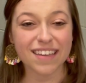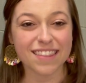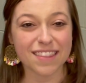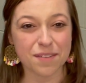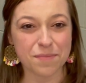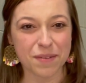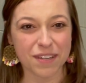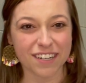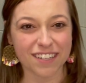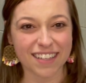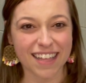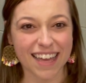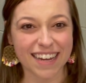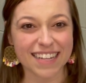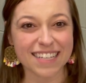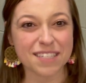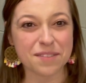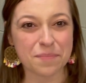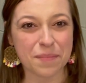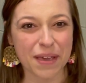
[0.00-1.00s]
The middle line
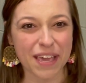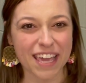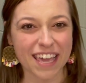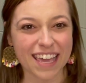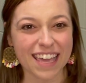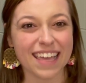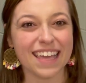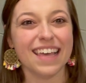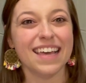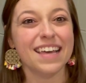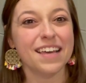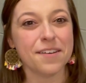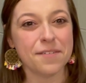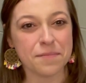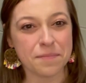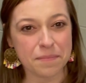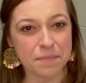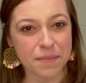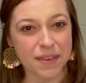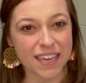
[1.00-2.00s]
is mi,
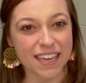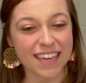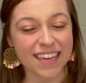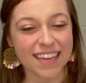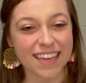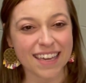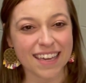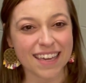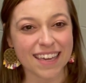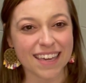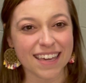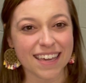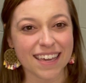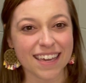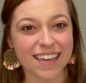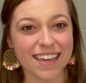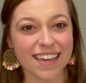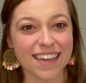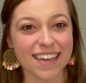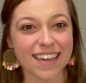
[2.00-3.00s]

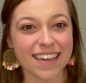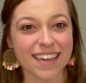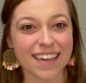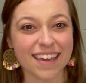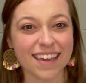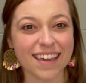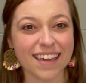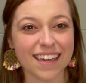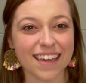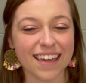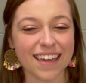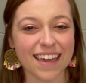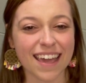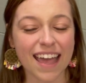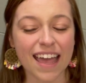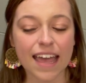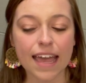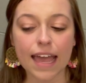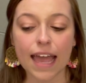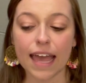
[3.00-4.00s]
mi.
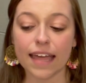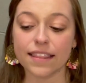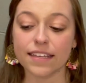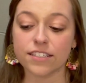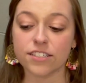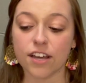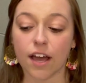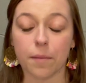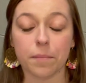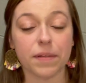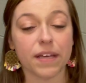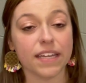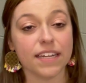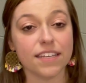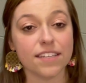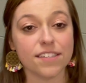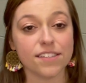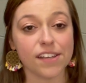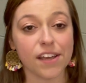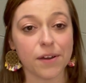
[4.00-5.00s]
And the top line
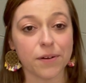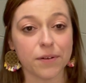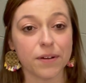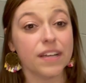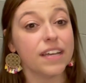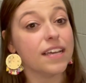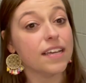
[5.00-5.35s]
is so.